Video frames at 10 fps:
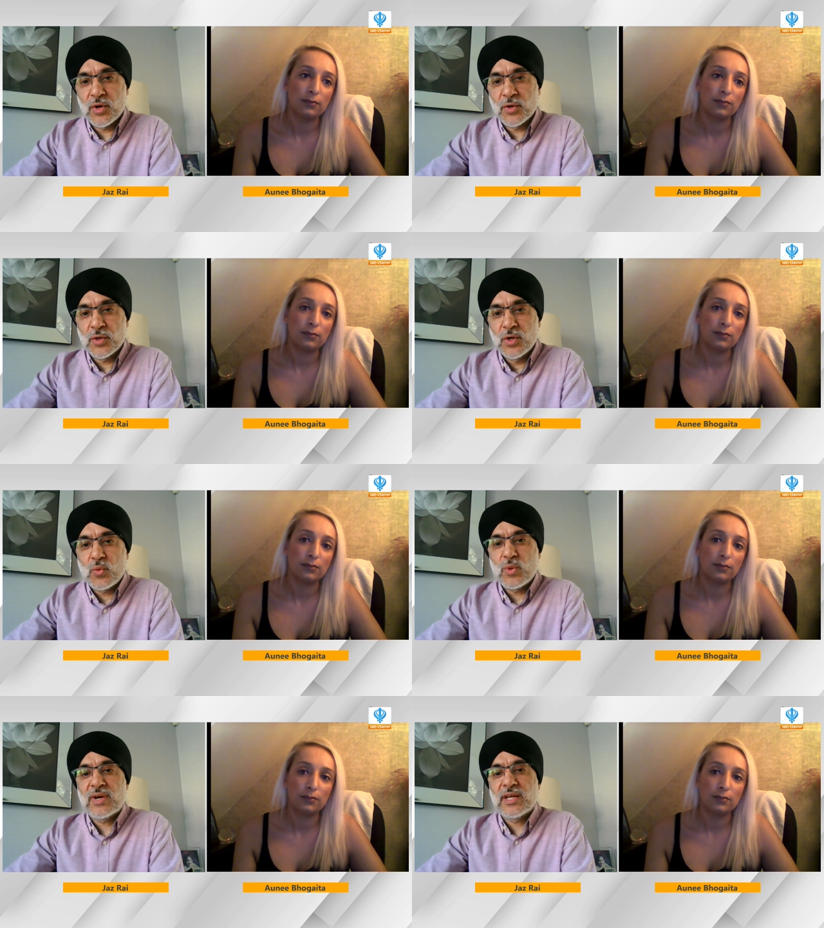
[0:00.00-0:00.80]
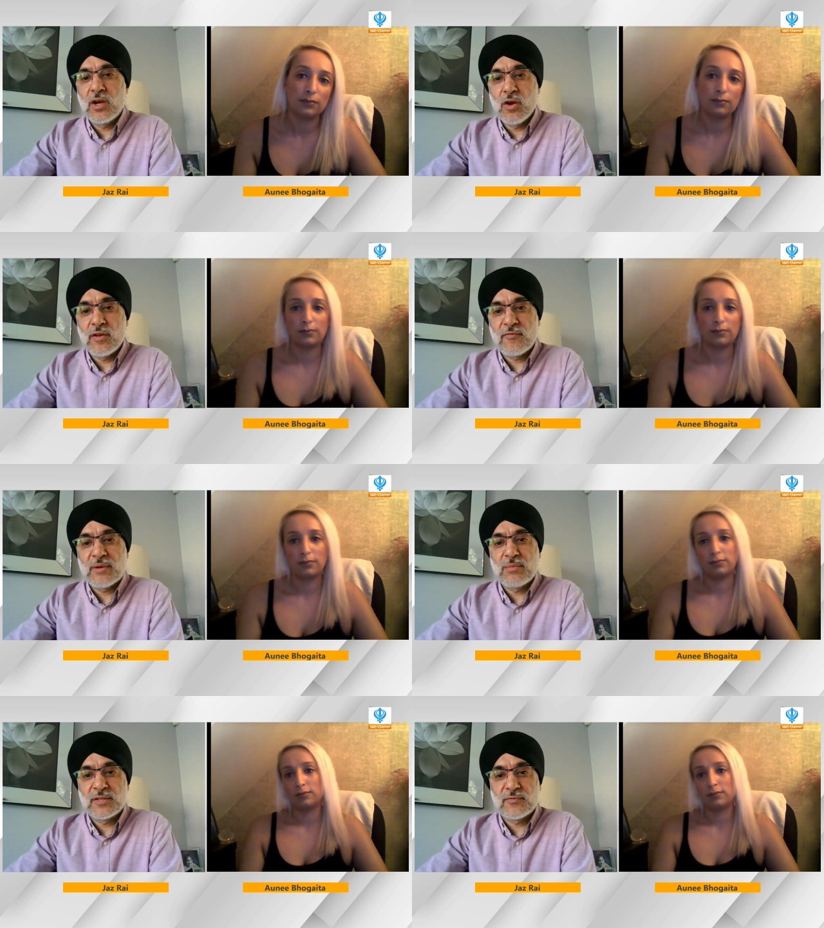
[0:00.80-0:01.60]
Speaker 1: and Beyond, we've had a lot of
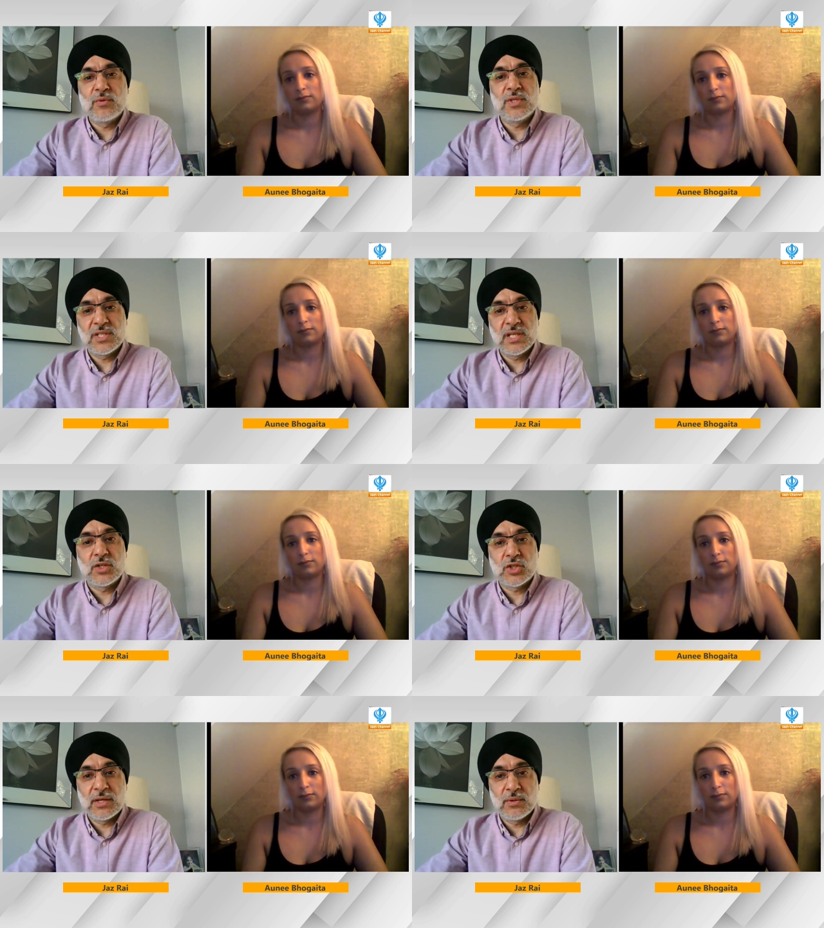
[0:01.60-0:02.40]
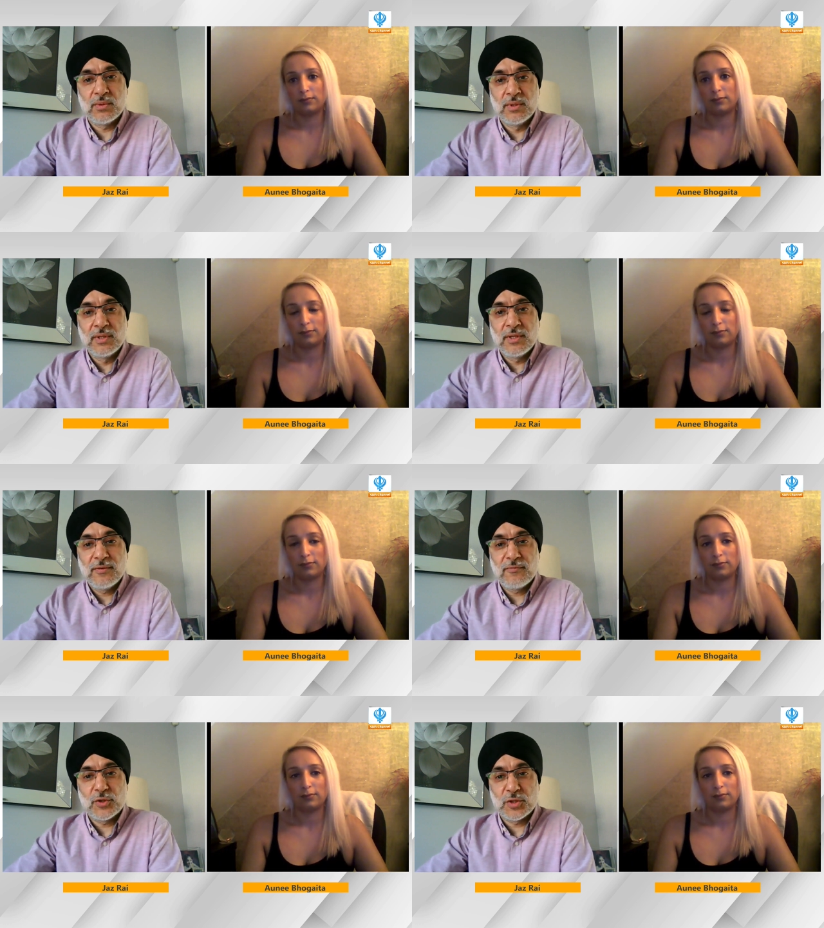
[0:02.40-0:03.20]
families phone the Sikh channel
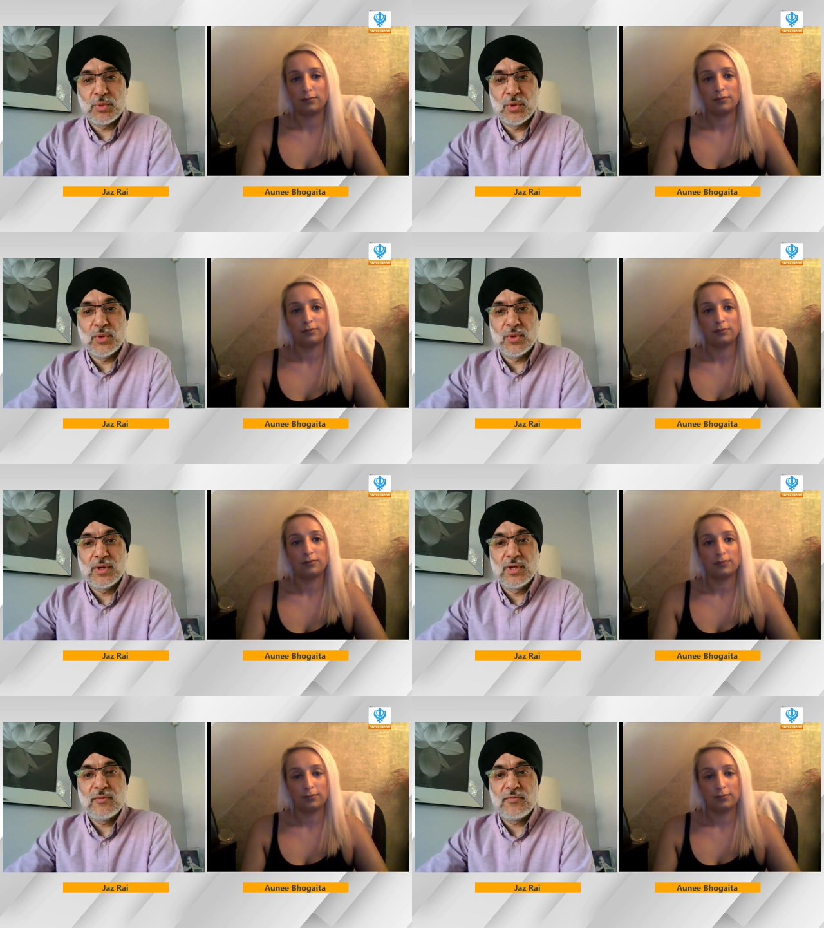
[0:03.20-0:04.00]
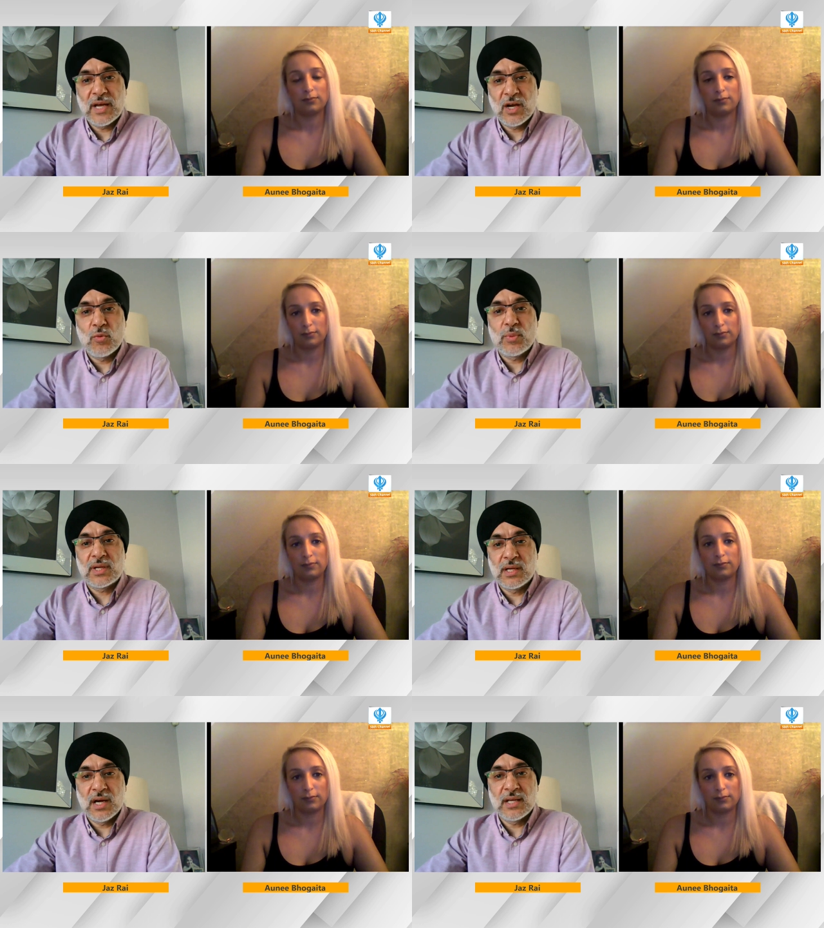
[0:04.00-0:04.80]
for support, for help,
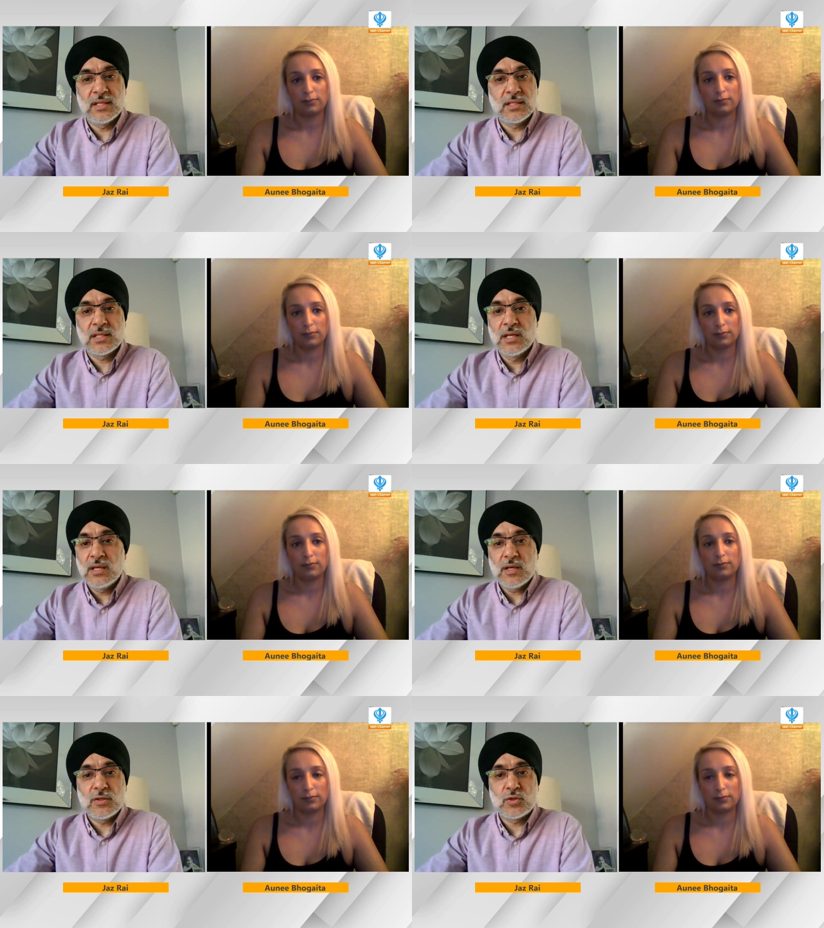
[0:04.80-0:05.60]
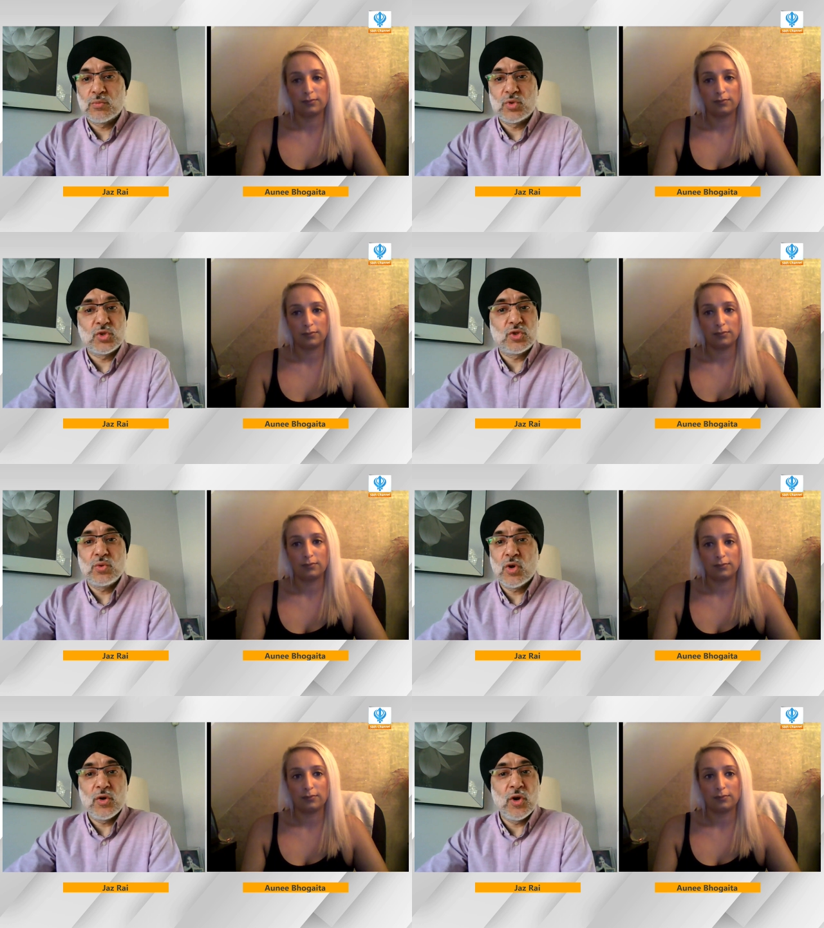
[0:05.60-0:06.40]
guidance, and some just
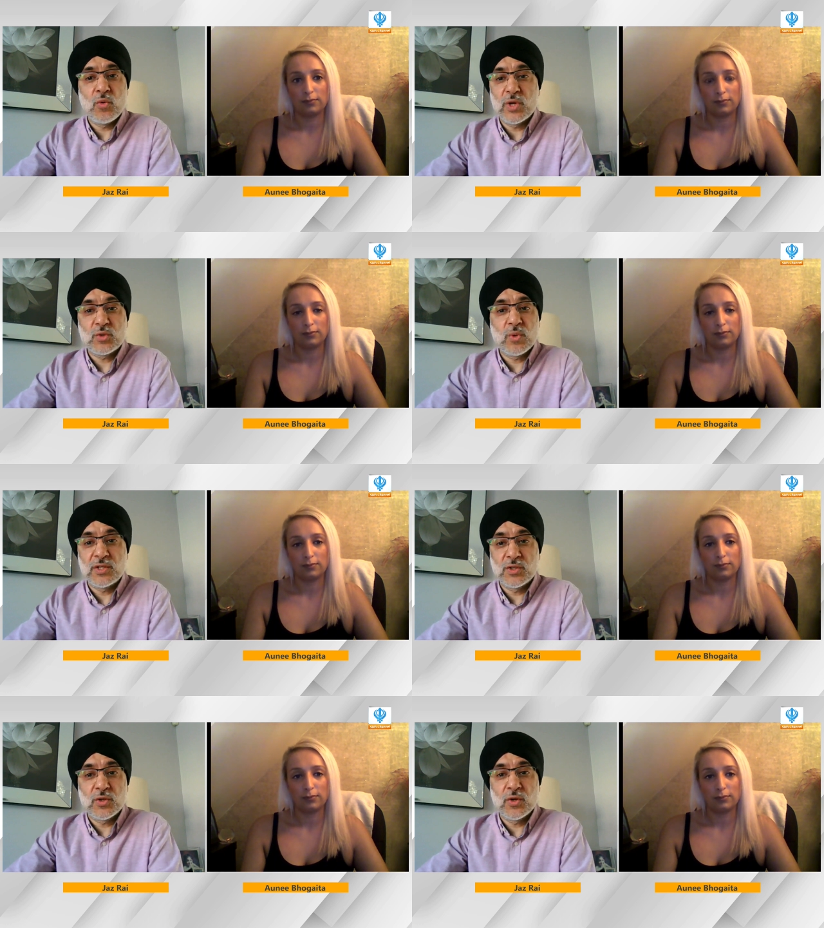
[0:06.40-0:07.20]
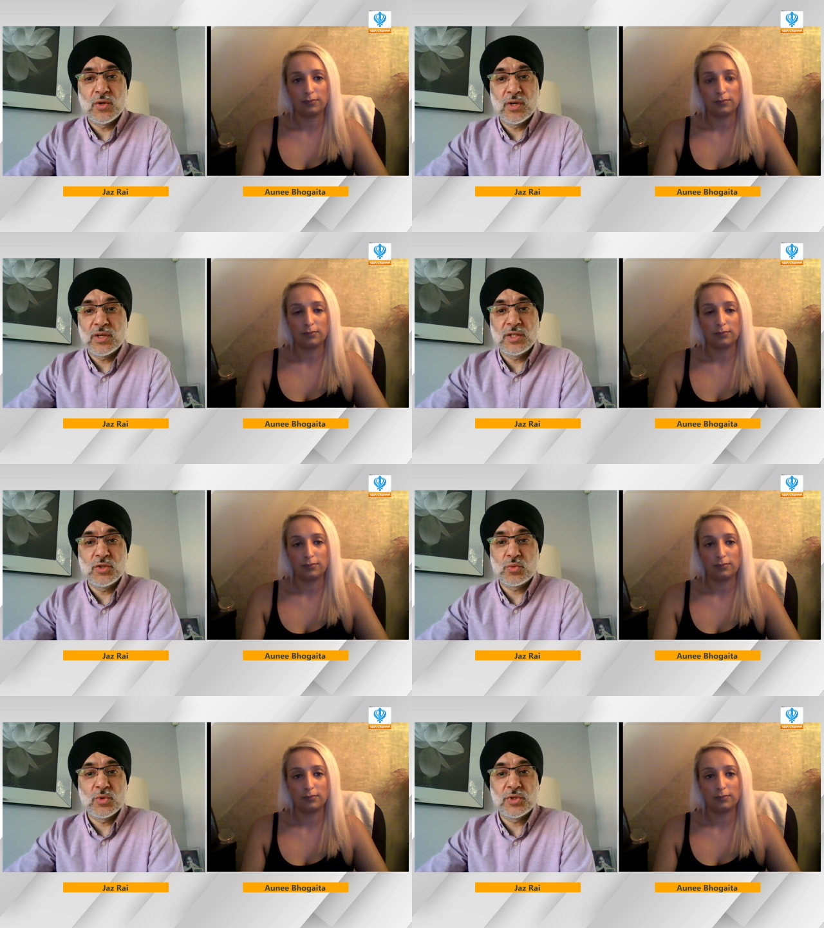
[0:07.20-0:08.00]
do not know which way to turn and they
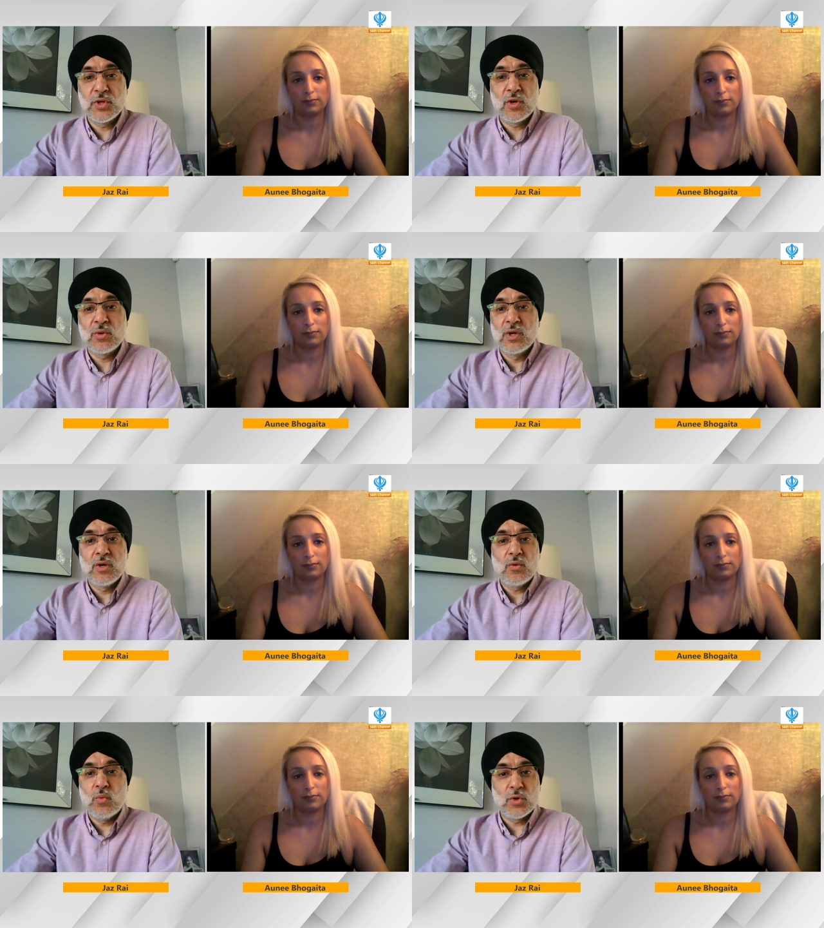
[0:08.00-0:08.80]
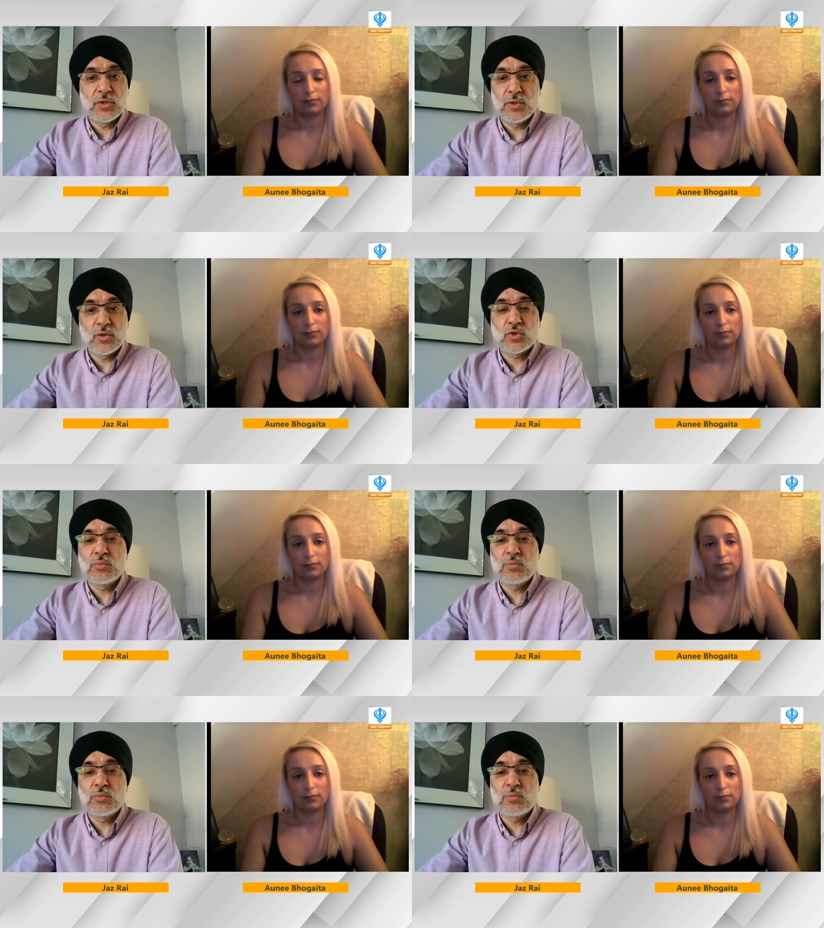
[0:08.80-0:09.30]
just want to know what to do.